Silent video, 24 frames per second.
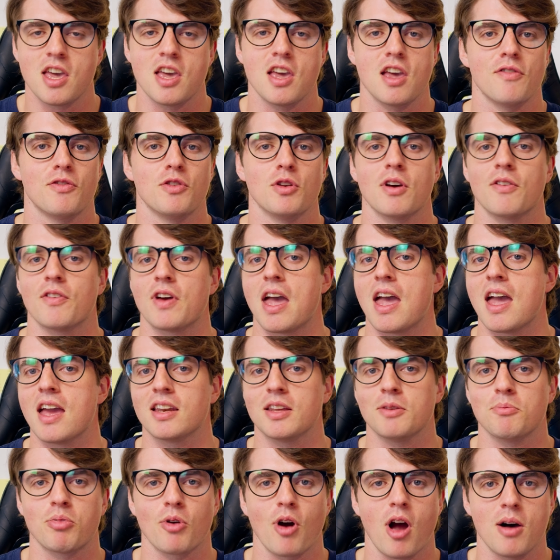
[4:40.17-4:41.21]
If you have
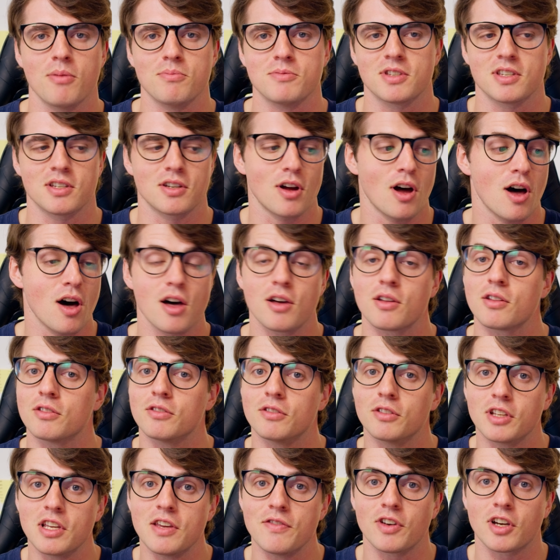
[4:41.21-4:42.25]
any problems at all,
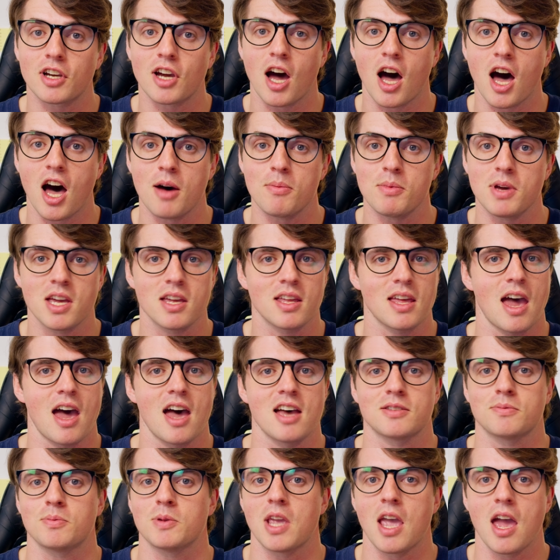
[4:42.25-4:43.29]
leave a comment,
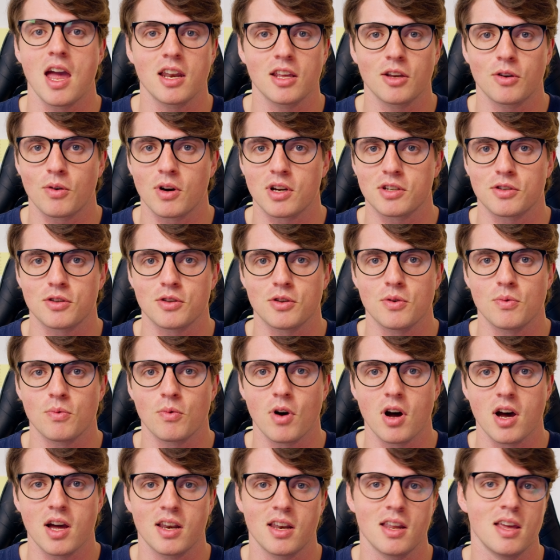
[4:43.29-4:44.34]
ask me any question you
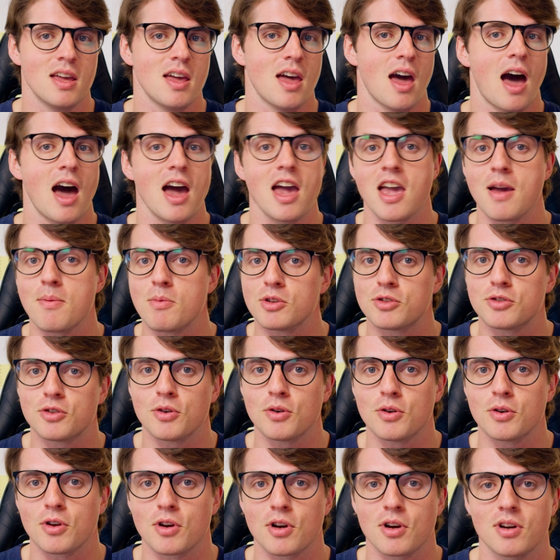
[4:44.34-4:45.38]
want. I am a
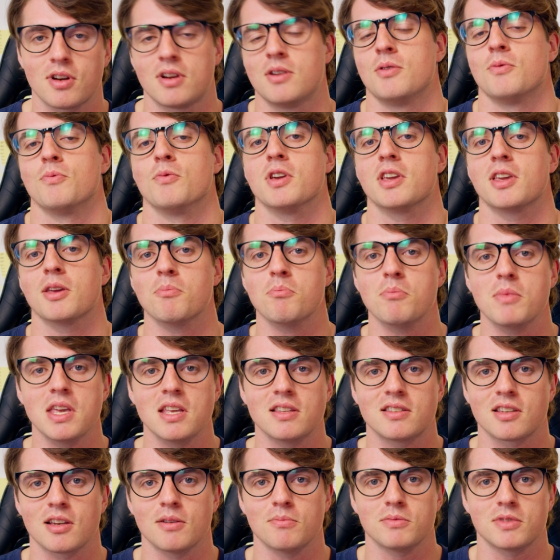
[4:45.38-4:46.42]
tutor, we can
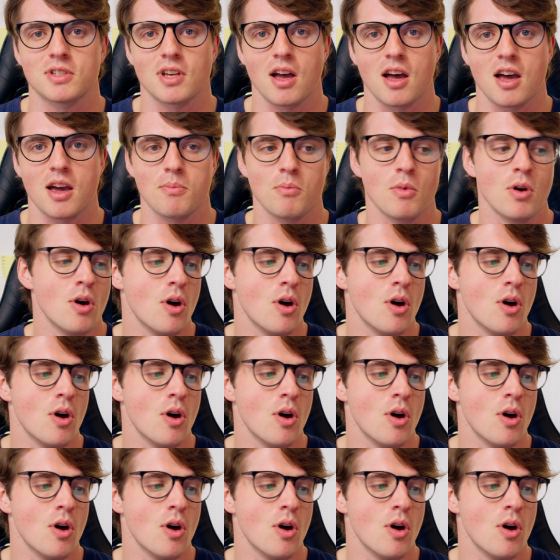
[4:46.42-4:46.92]
meet sometime,